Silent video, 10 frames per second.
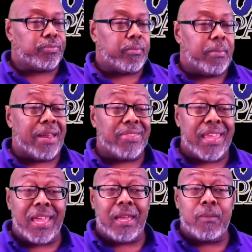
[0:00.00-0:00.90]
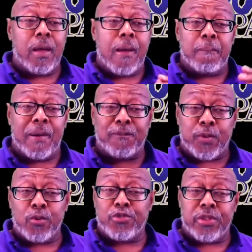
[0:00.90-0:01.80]
my name, my
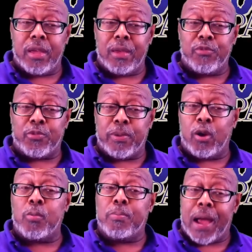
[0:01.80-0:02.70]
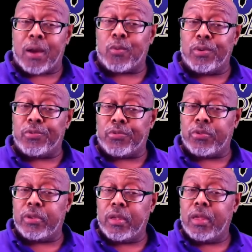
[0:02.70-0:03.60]
first name spelled backwards,
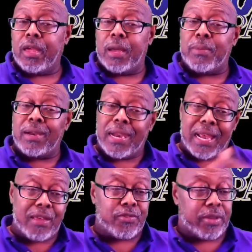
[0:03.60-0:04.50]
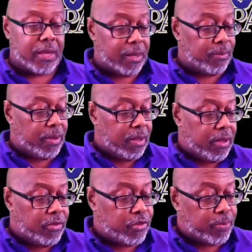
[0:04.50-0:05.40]
and my last name
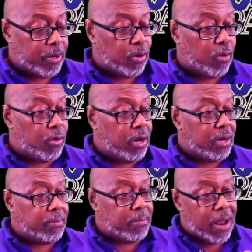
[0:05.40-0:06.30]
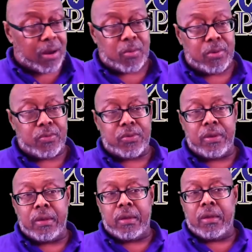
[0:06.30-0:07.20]
spelled backwards.
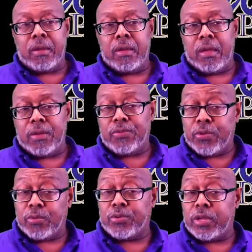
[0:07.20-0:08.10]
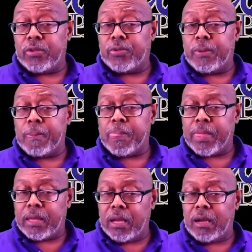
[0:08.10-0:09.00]
So just
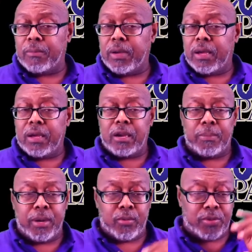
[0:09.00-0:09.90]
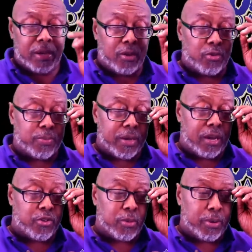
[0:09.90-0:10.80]
come. It'll be on Dale's
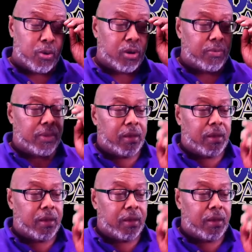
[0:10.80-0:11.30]
page. It'll be on